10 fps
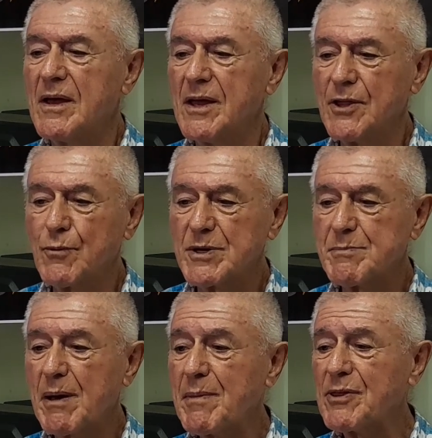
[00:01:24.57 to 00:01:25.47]
it was
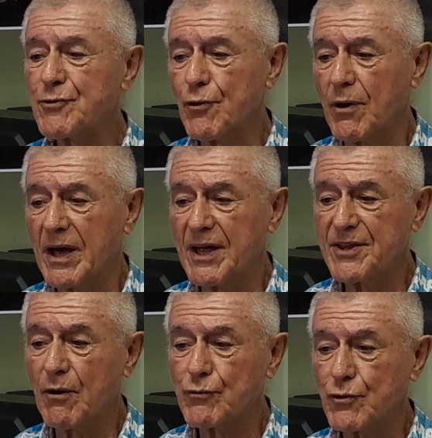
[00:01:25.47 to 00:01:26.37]
my mentor I
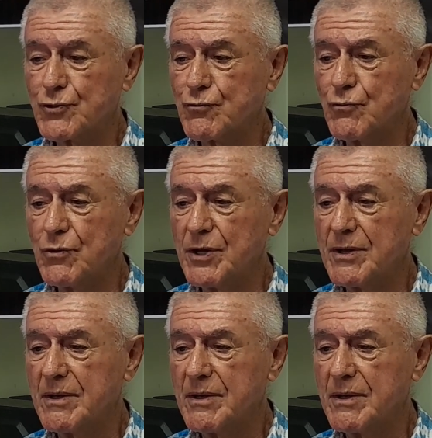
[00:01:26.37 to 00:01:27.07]
had out of school